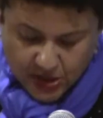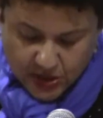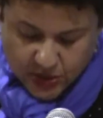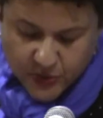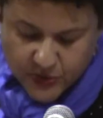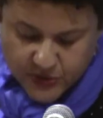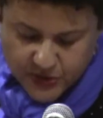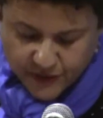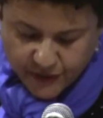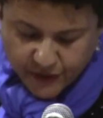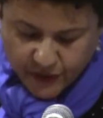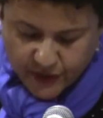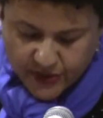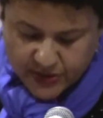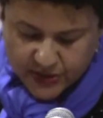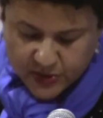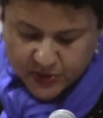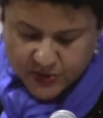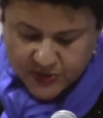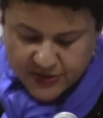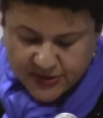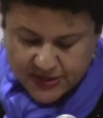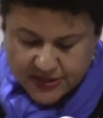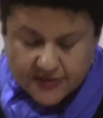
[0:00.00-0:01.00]
Lucifer is
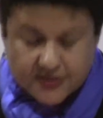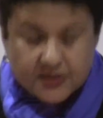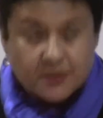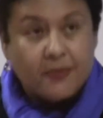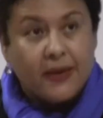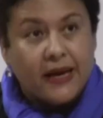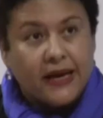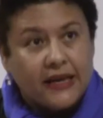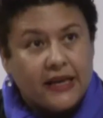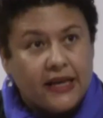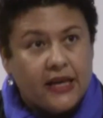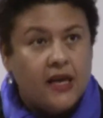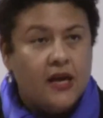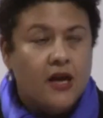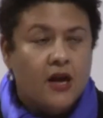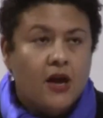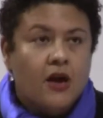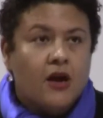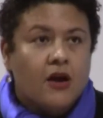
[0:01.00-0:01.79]
Lucille's mighty,